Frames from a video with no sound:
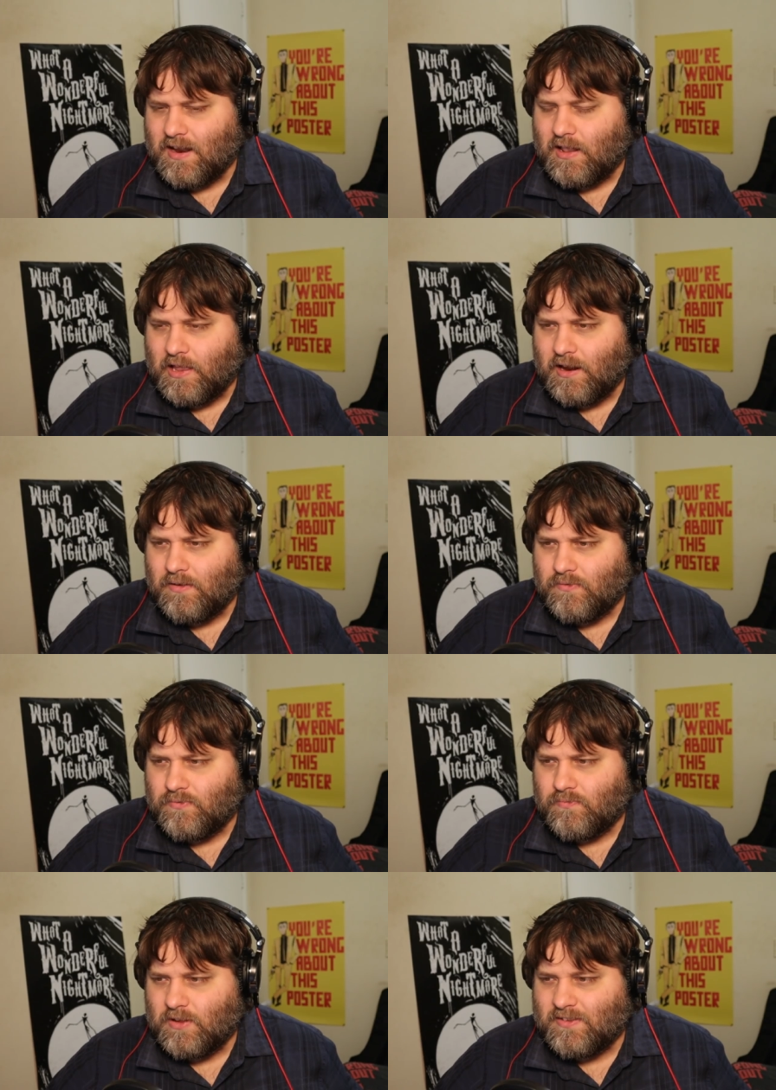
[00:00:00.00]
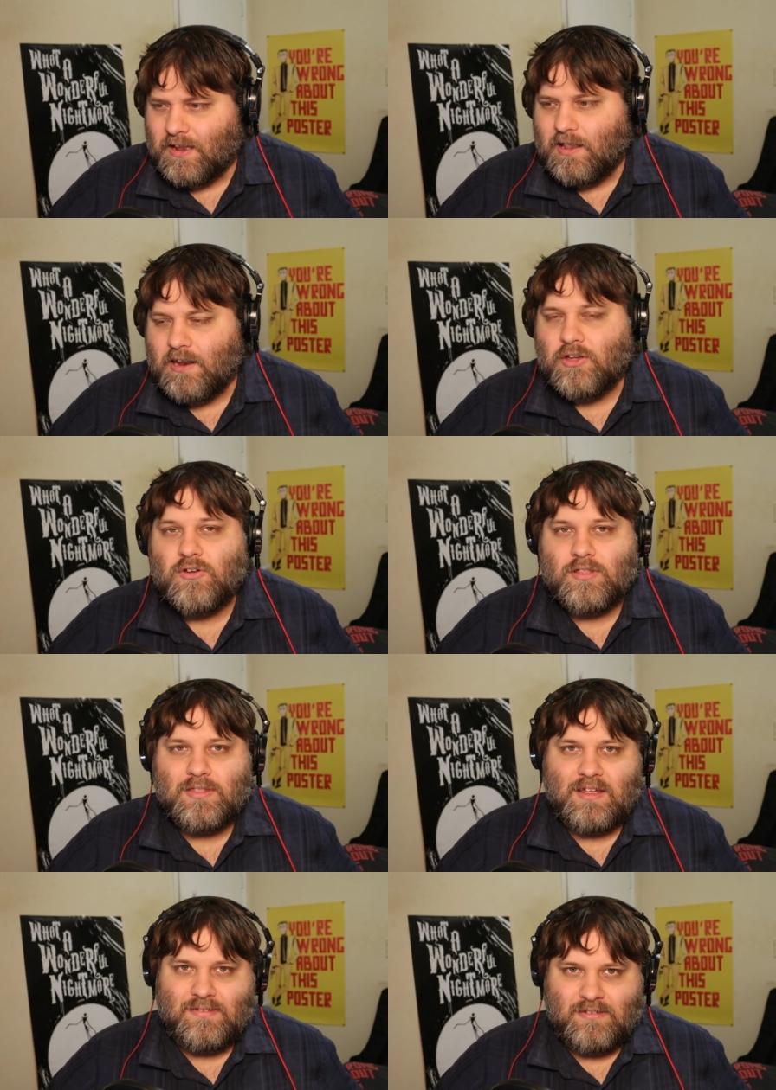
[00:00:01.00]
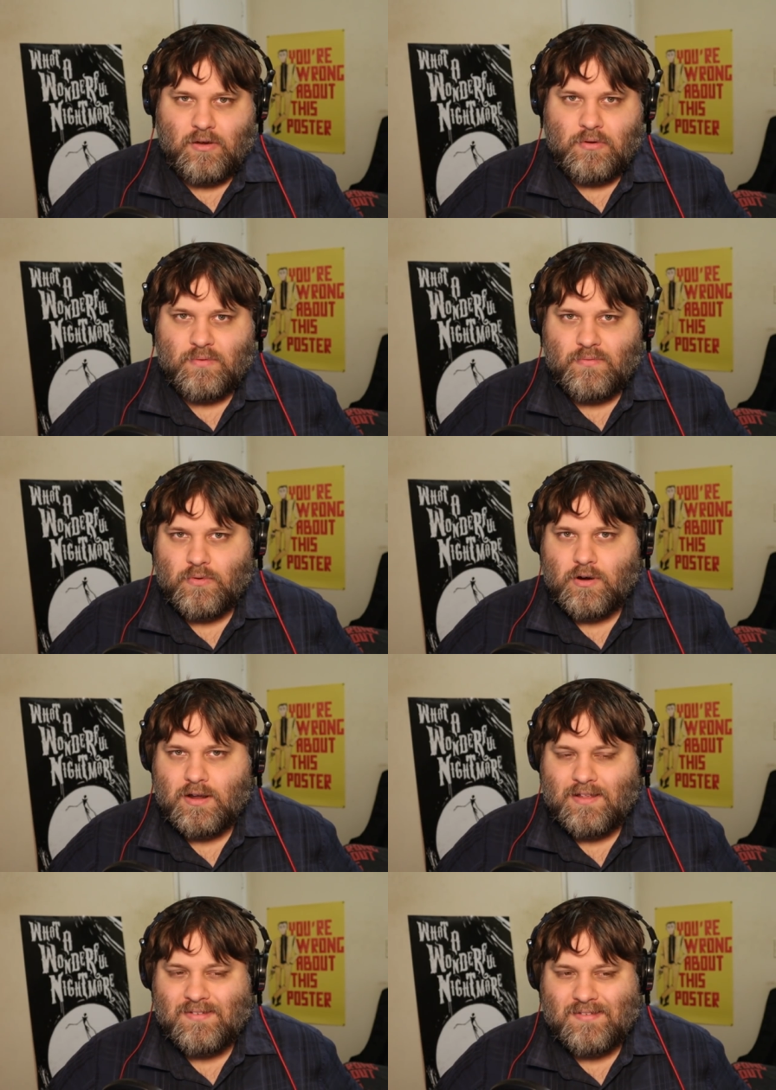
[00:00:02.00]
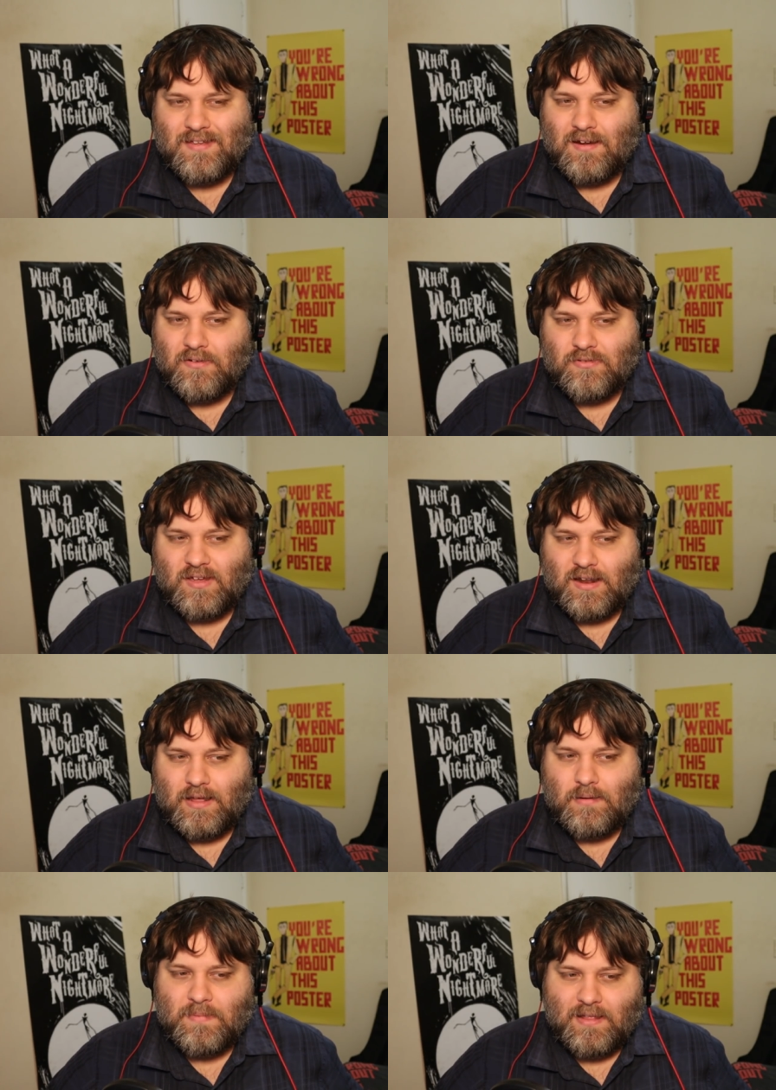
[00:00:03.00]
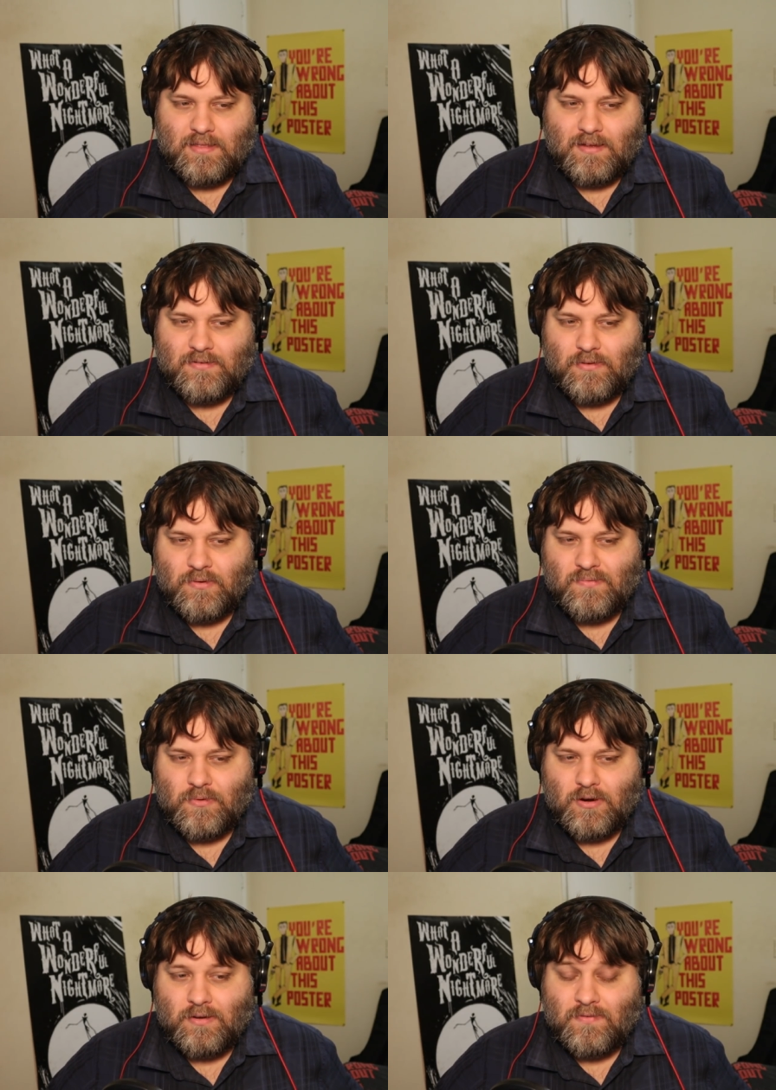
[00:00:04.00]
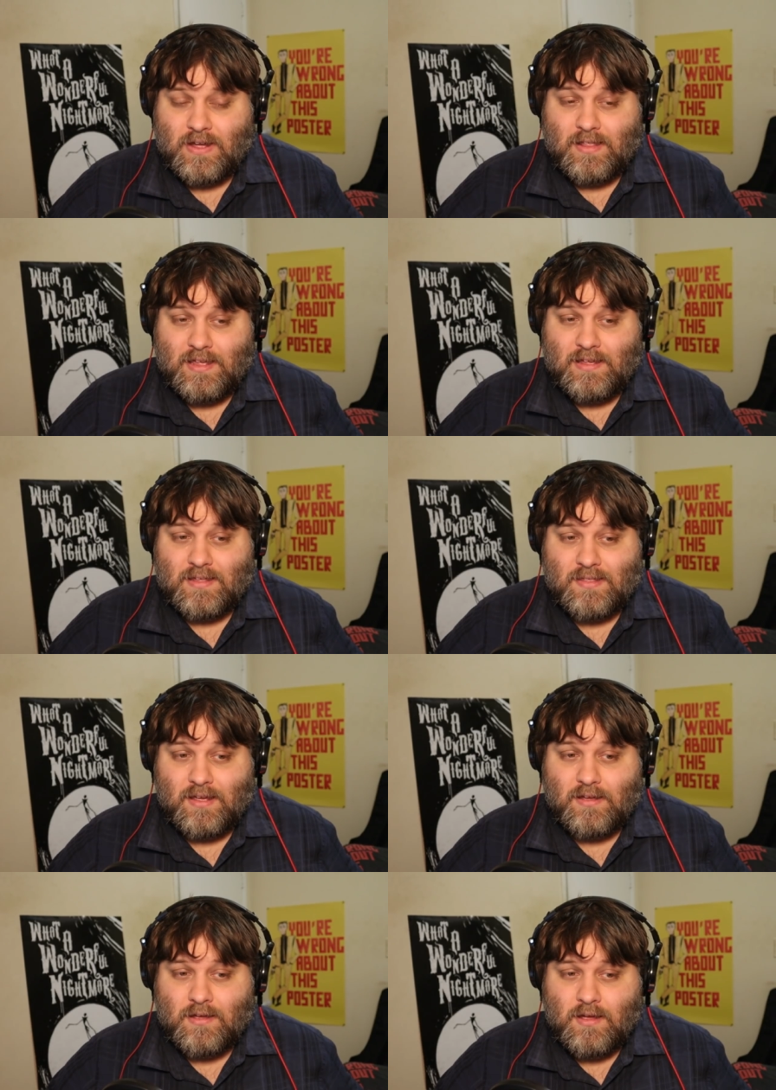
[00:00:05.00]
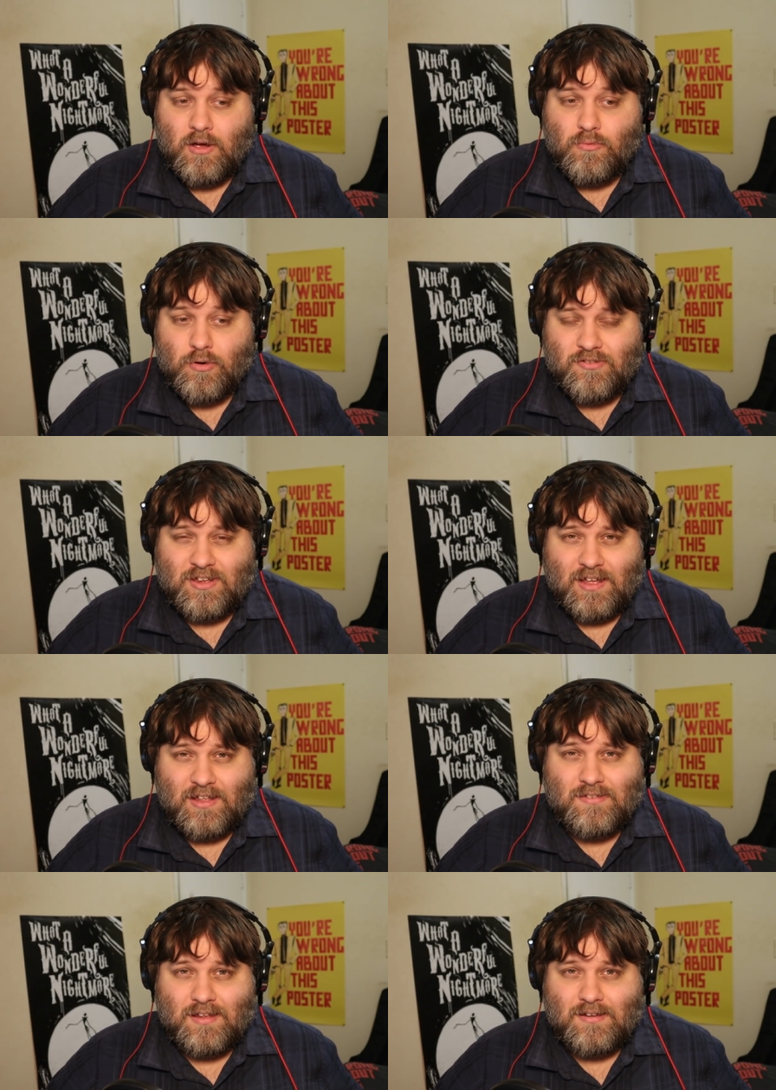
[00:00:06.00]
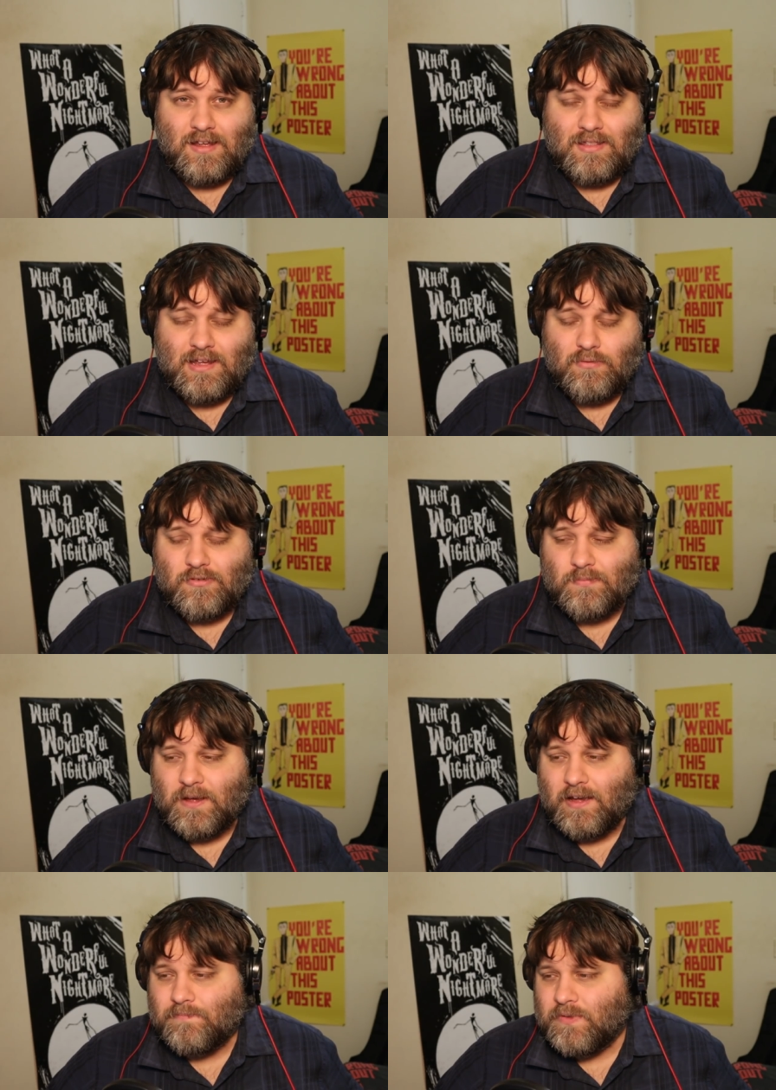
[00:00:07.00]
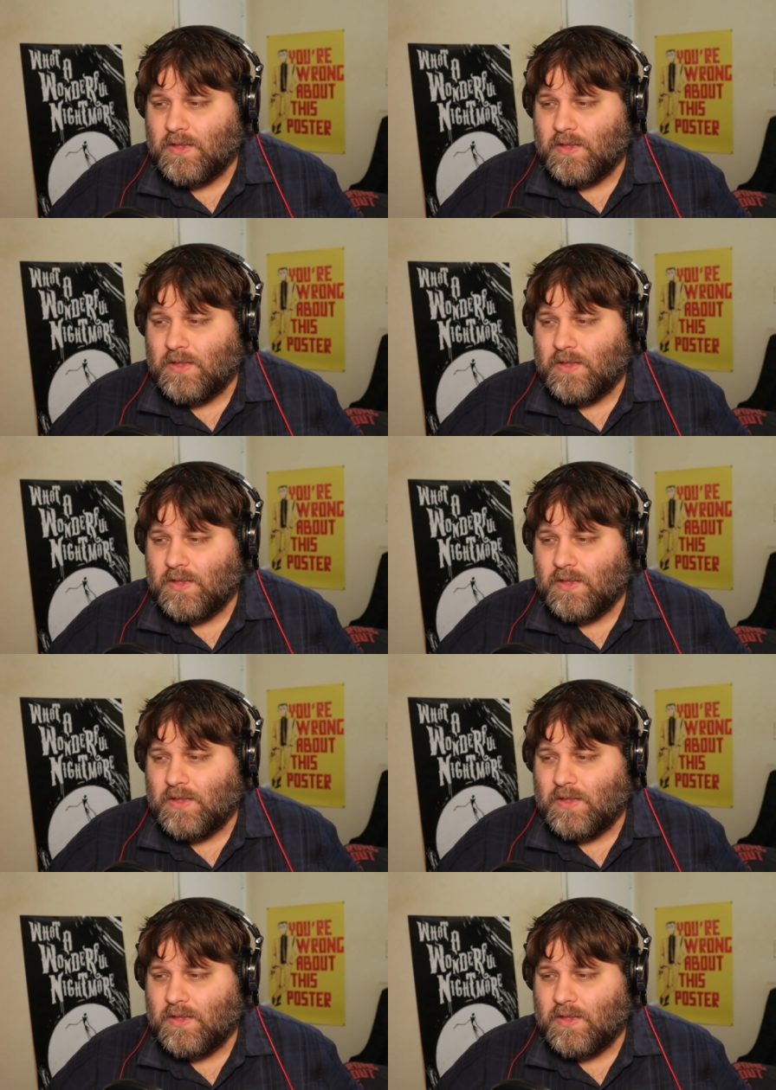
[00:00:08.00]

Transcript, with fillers: lot of it's got a lot of good things going for it. It's just got also got a lot of bad things going for it. In fact, the length I think works against it in that respect.